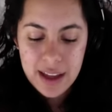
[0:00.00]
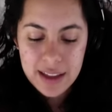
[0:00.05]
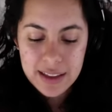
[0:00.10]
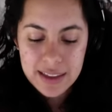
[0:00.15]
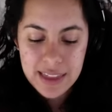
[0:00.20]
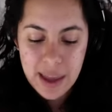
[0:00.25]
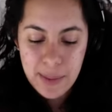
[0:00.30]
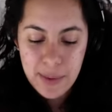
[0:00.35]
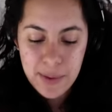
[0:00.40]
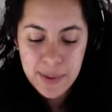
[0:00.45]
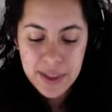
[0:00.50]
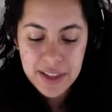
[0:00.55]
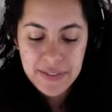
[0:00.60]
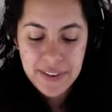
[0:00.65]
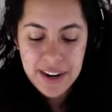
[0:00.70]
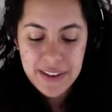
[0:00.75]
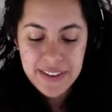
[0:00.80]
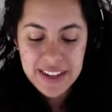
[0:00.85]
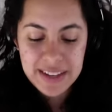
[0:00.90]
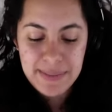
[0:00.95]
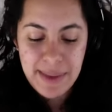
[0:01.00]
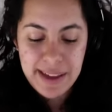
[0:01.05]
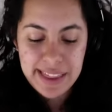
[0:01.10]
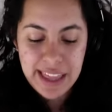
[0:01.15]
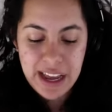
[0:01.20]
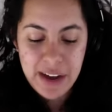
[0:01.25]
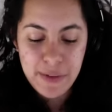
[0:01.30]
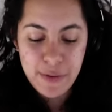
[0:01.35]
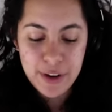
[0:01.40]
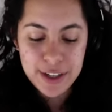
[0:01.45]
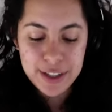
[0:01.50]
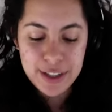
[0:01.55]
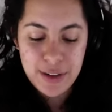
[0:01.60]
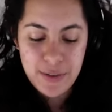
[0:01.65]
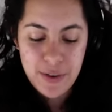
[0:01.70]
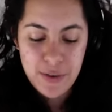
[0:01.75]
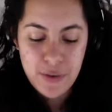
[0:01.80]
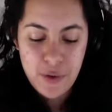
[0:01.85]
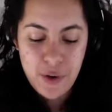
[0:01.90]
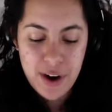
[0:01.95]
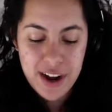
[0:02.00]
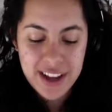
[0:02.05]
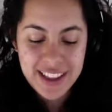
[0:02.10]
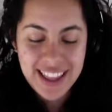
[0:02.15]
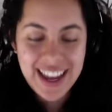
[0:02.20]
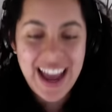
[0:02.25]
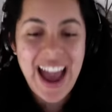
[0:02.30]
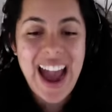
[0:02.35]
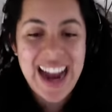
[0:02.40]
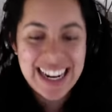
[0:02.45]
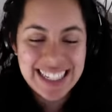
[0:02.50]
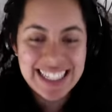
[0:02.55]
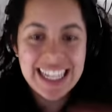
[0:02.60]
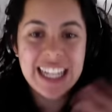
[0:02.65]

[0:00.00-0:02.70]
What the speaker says: That'd be really funny if you could make like a voiceover for it. Like actually